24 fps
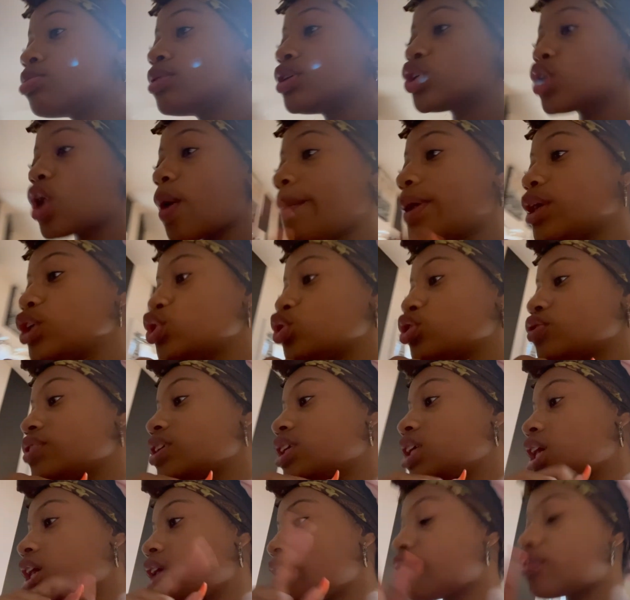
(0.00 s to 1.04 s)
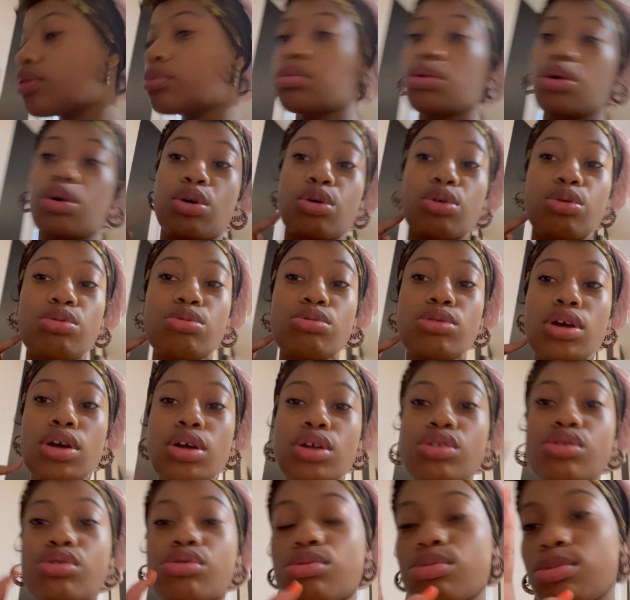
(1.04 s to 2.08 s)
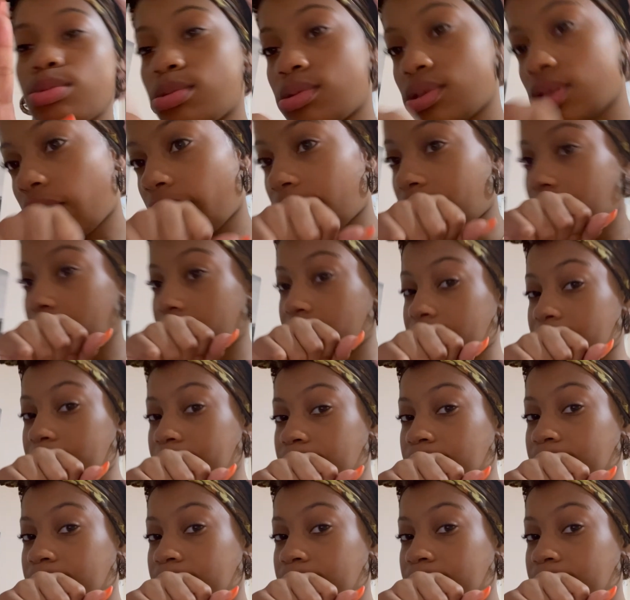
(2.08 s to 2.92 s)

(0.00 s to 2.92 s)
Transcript: switch all my jewelry from gold to silver.